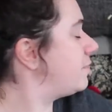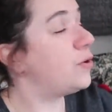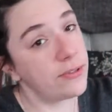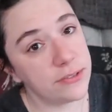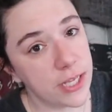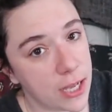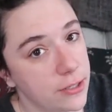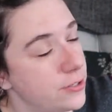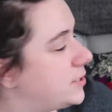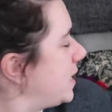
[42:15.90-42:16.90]
of old
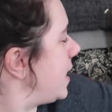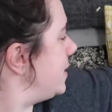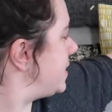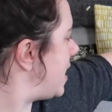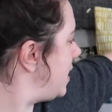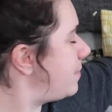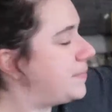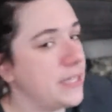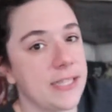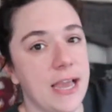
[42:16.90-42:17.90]
colors that got dyed
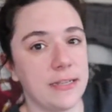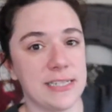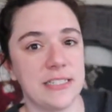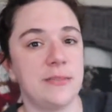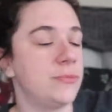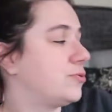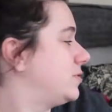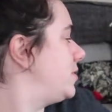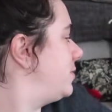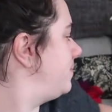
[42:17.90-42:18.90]
up because I had a customs
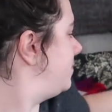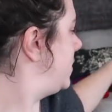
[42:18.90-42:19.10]
order